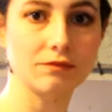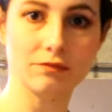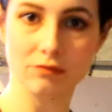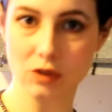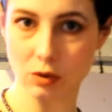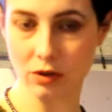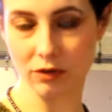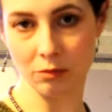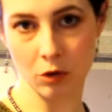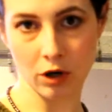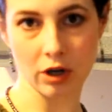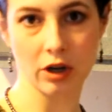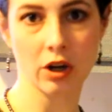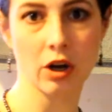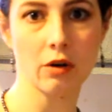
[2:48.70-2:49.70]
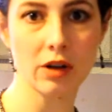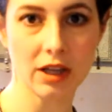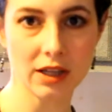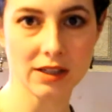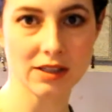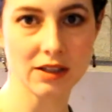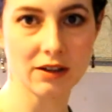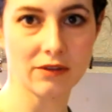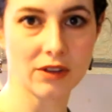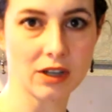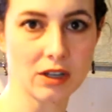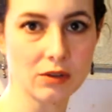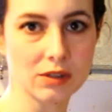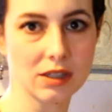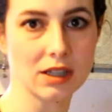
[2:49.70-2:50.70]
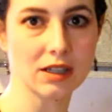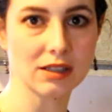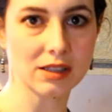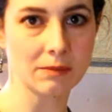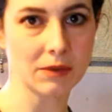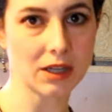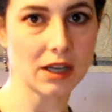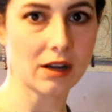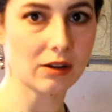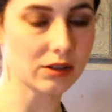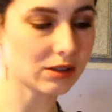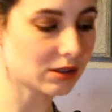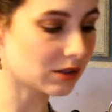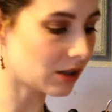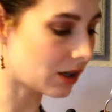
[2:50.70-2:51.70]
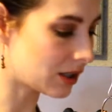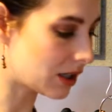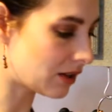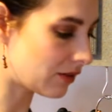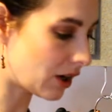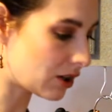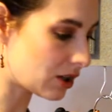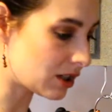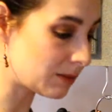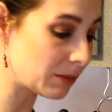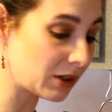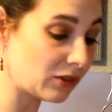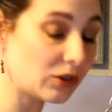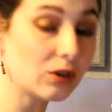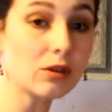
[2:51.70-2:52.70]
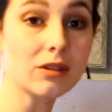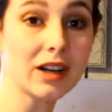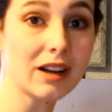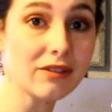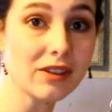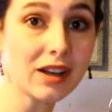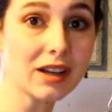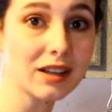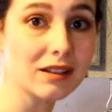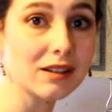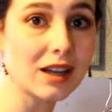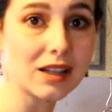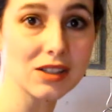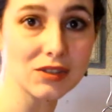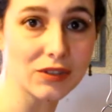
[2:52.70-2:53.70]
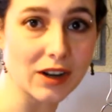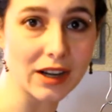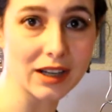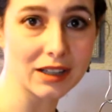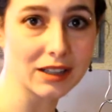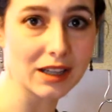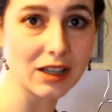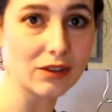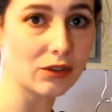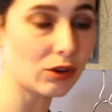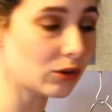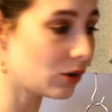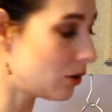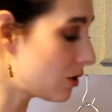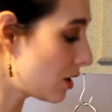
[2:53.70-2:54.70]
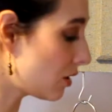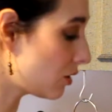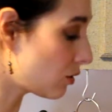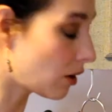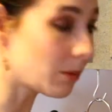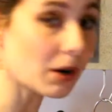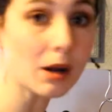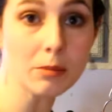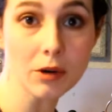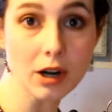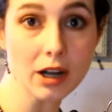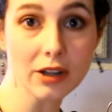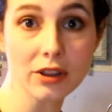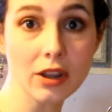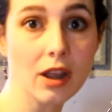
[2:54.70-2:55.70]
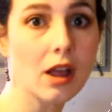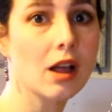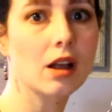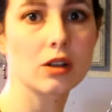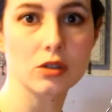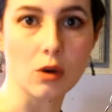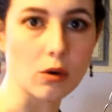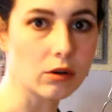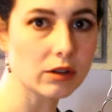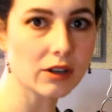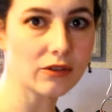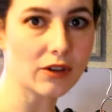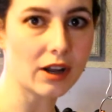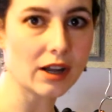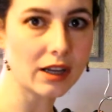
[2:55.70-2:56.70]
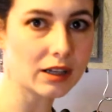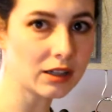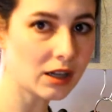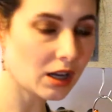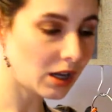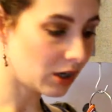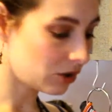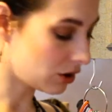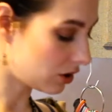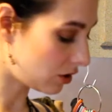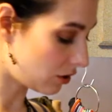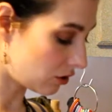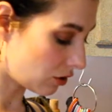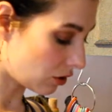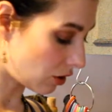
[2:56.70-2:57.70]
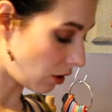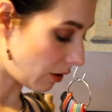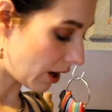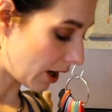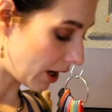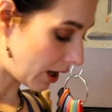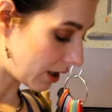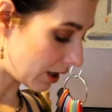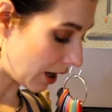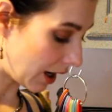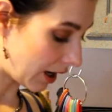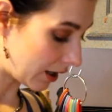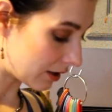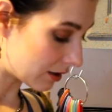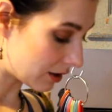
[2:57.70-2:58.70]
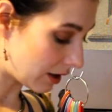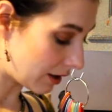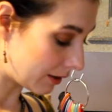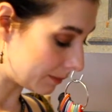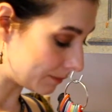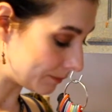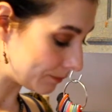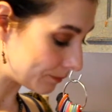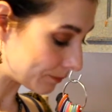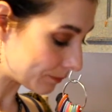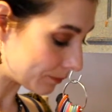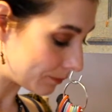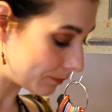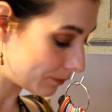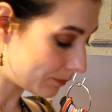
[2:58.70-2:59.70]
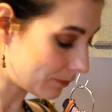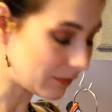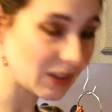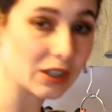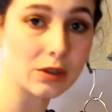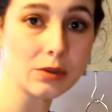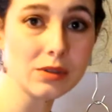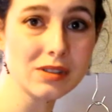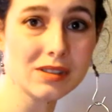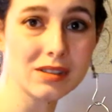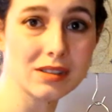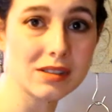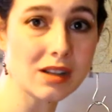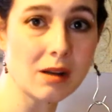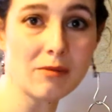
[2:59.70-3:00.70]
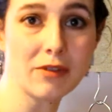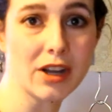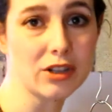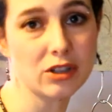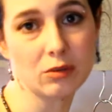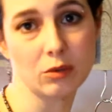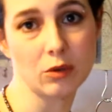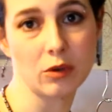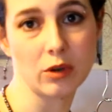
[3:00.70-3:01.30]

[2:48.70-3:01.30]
sort of more cohesive than using something else to saute the veggies. But if you don't have that, that's fine. Like if you're using store-bought broth, totally fine. Just go ahead and use some vegetable